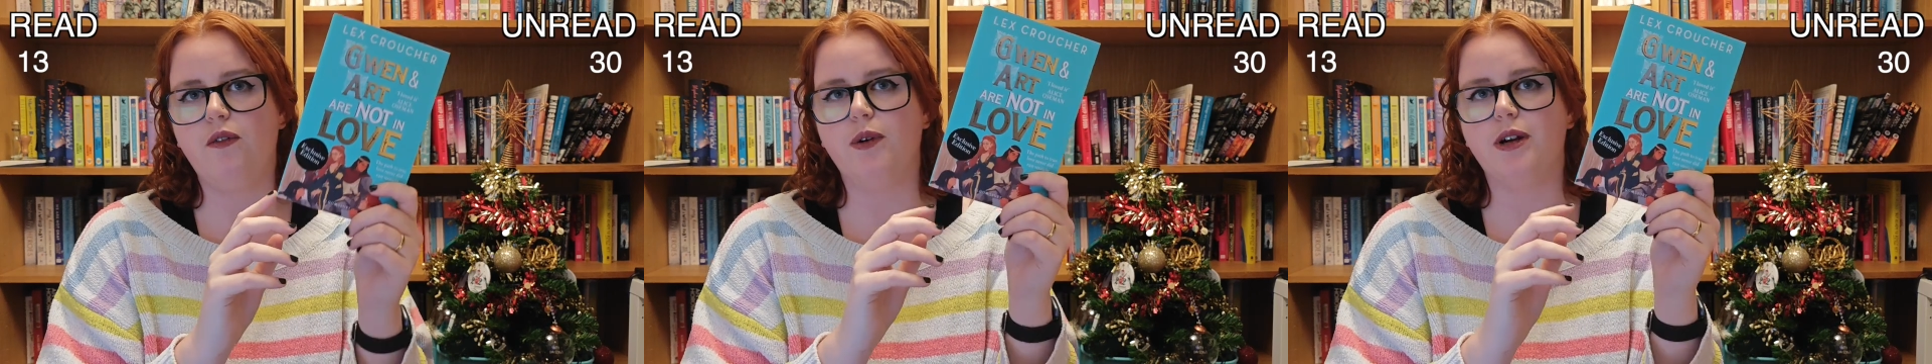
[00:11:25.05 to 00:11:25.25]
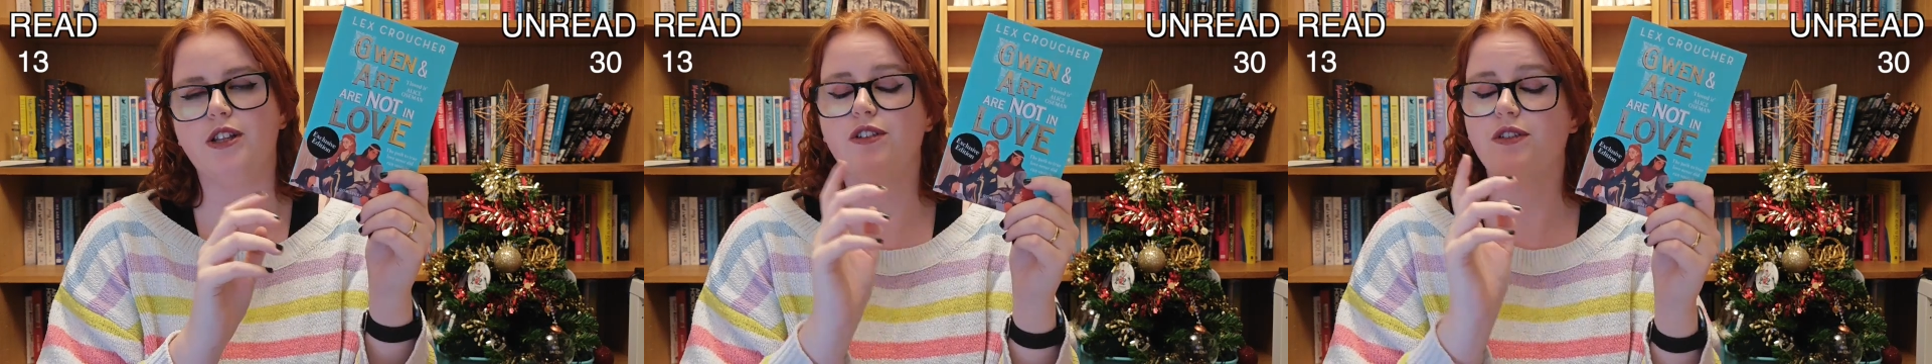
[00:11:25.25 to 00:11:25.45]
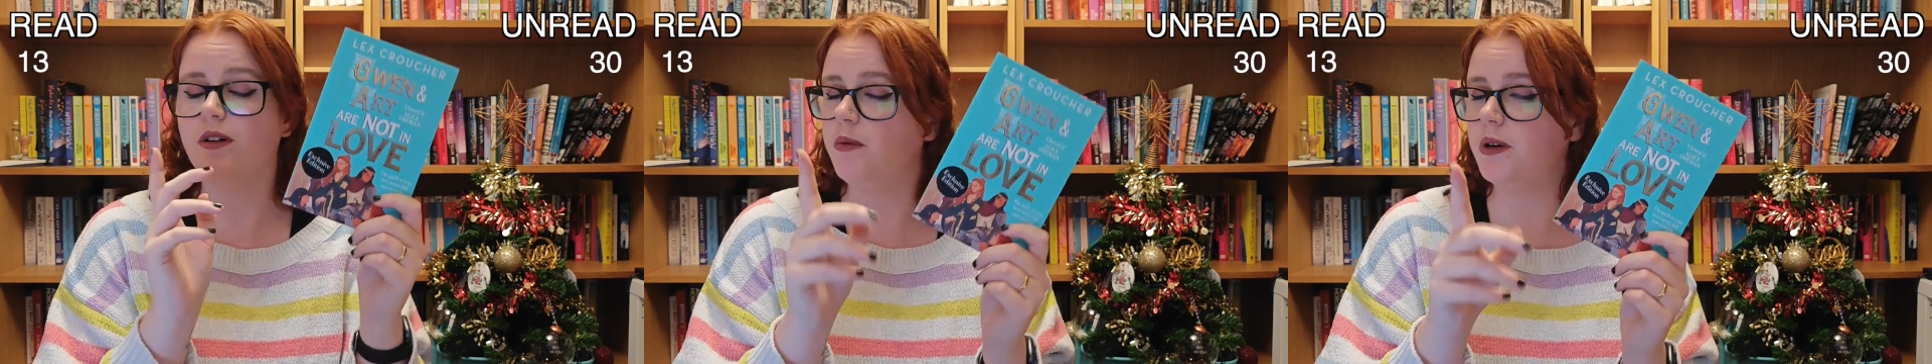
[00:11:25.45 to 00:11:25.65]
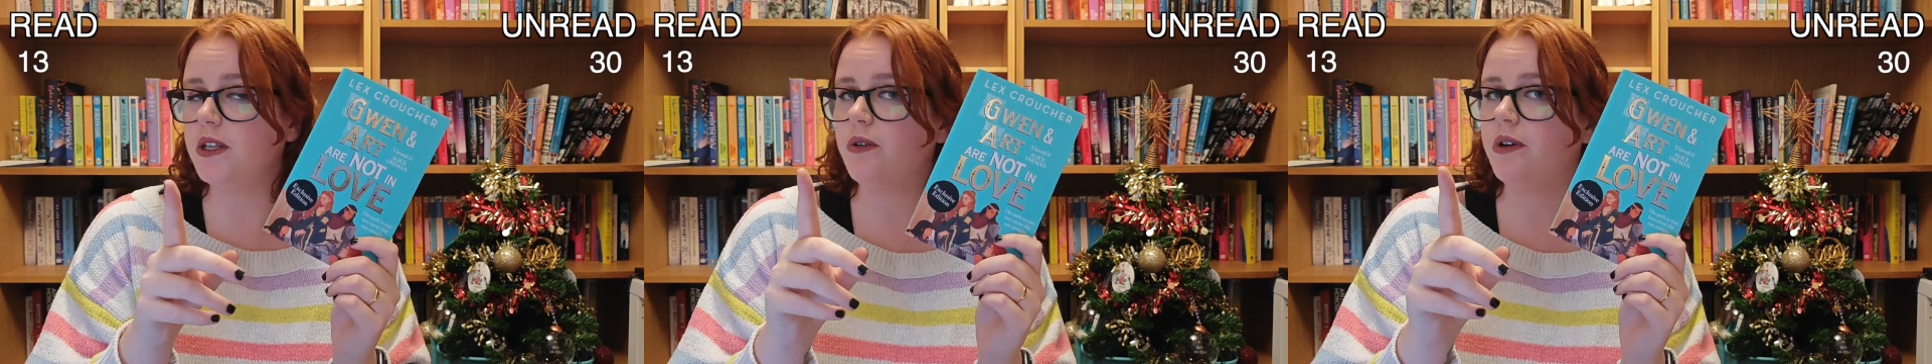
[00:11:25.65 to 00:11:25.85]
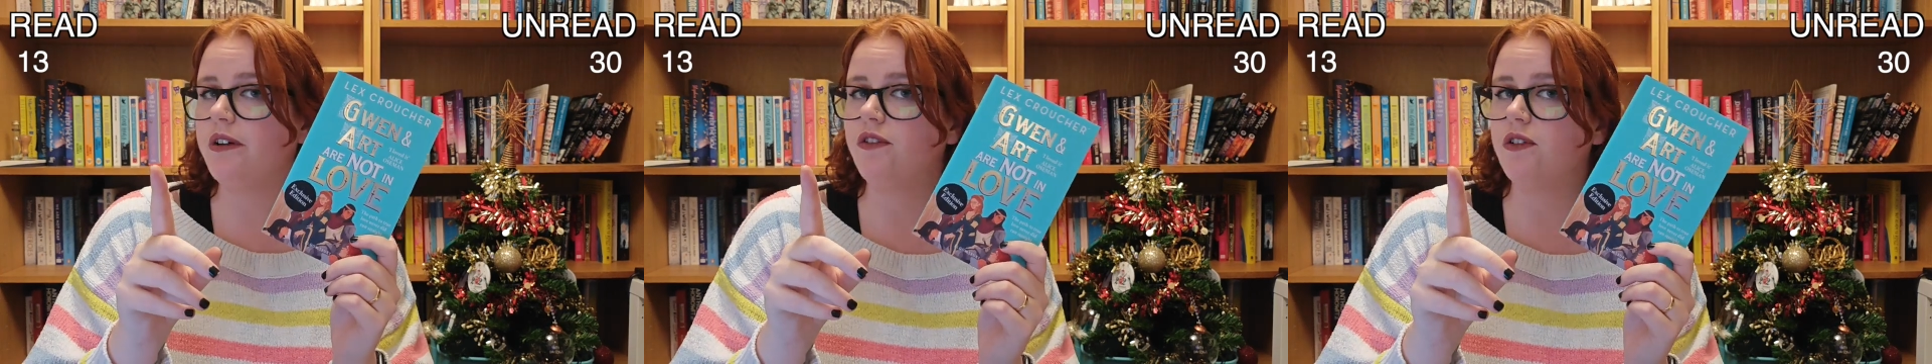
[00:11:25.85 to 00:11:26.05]
which is on my
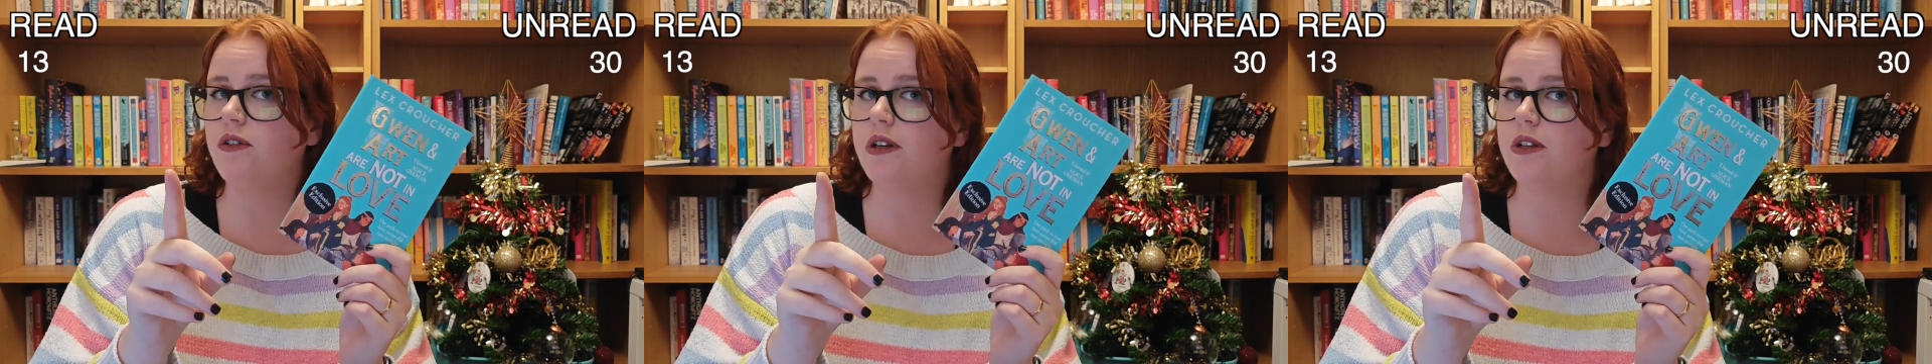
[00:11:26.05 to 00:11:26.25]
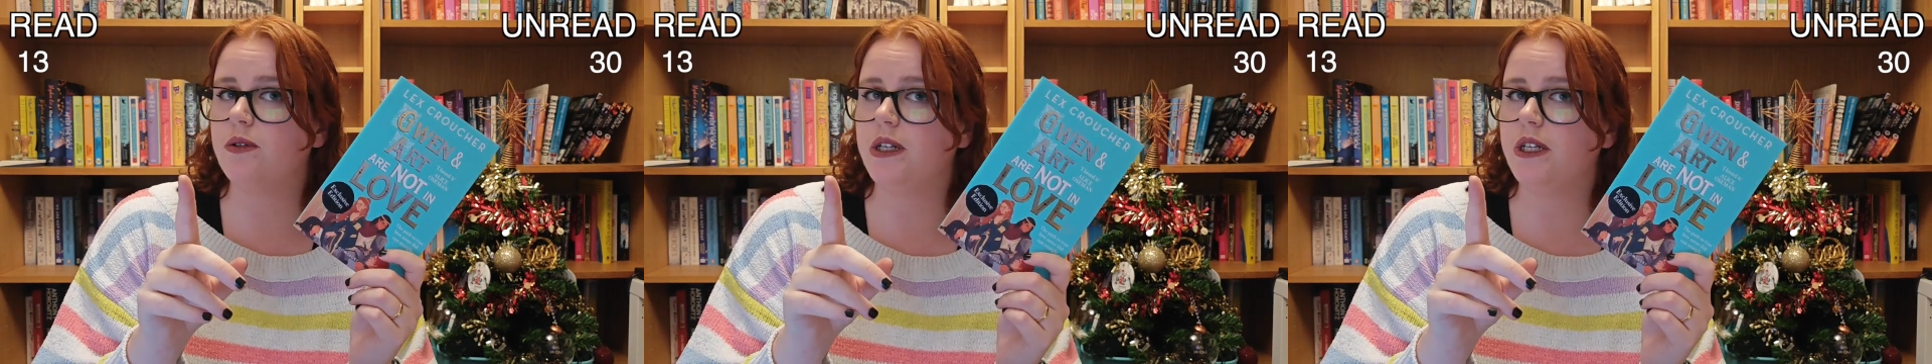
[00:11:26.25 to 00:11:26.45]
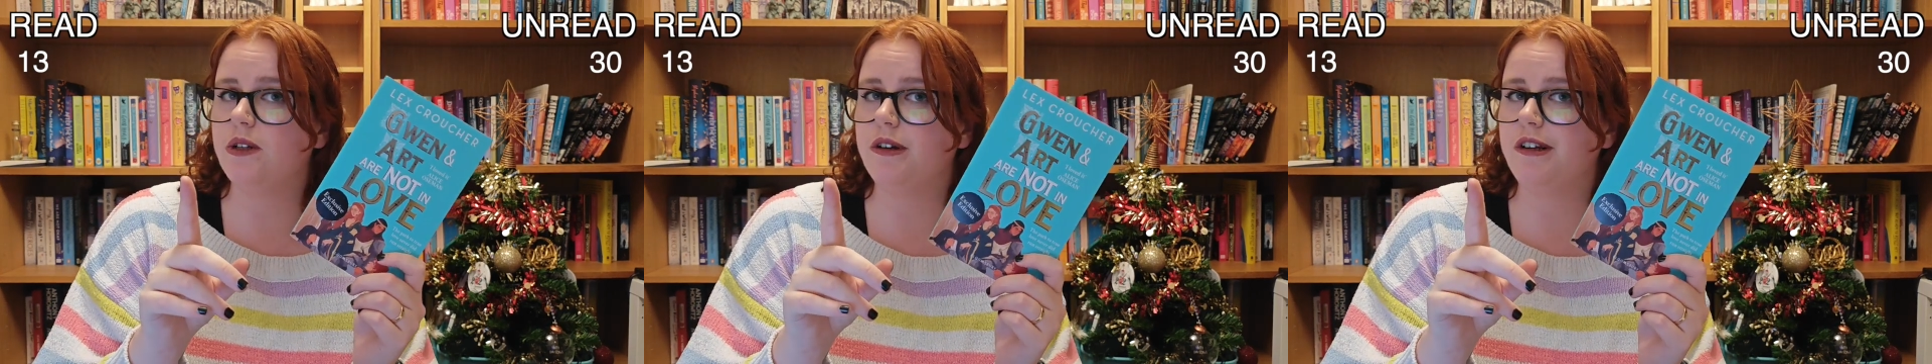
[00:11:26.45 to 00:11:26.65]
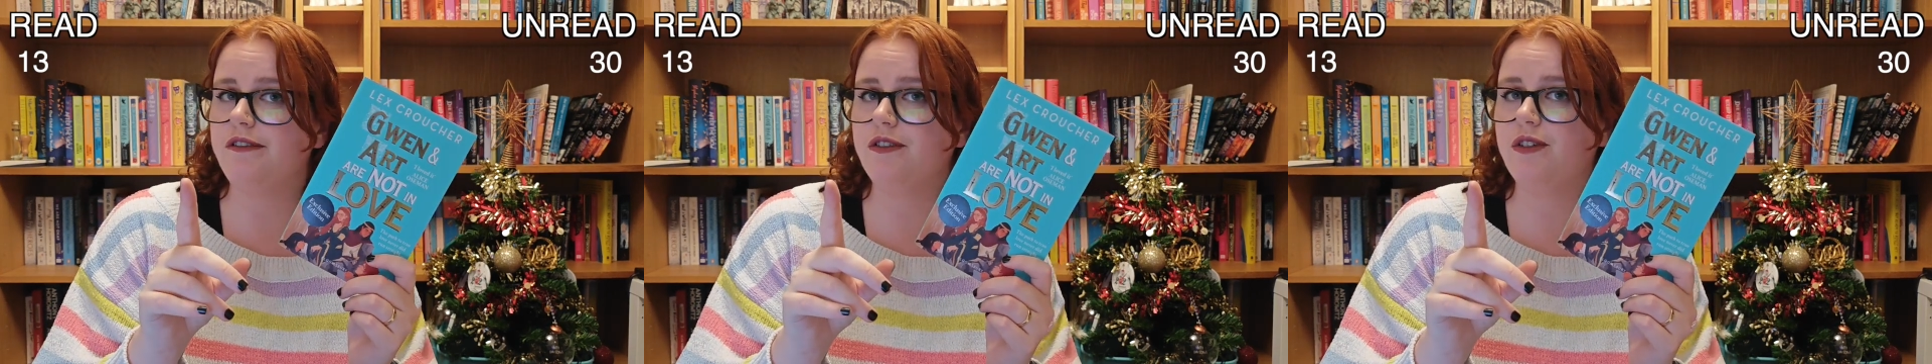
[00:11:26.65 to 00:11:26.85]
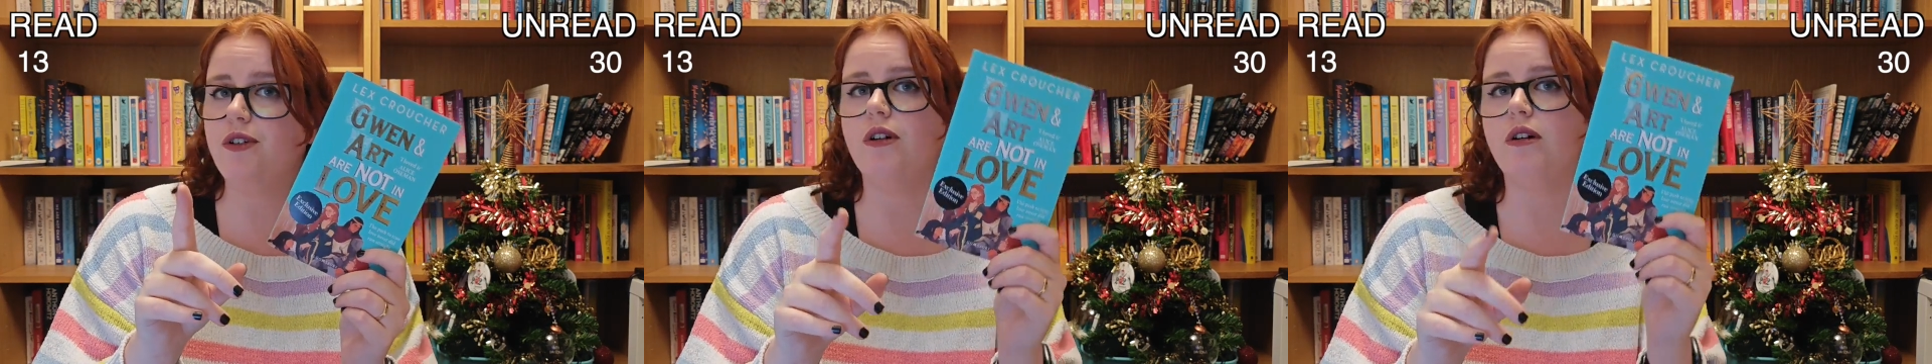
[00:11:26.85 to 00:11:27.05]
24 in
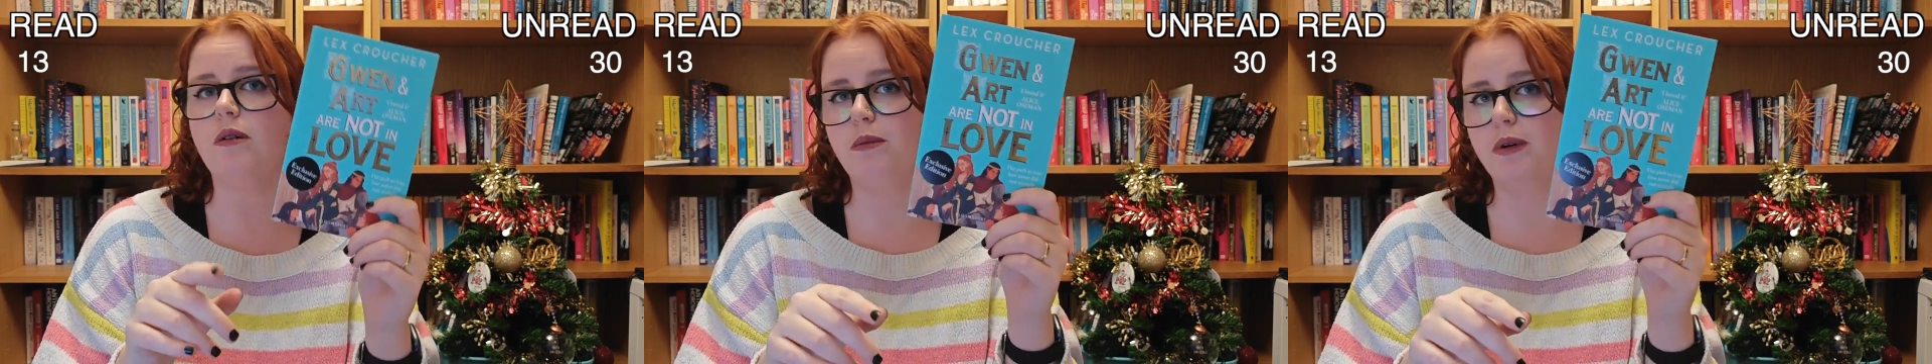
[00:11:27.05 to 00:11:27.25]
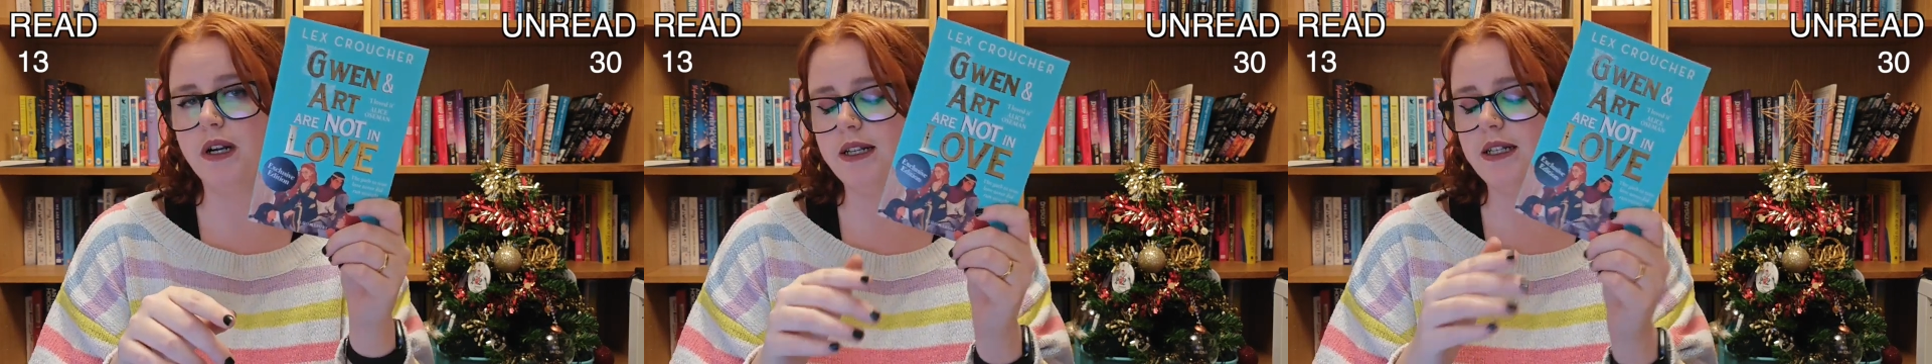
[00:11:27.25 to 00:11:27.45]
2024, but I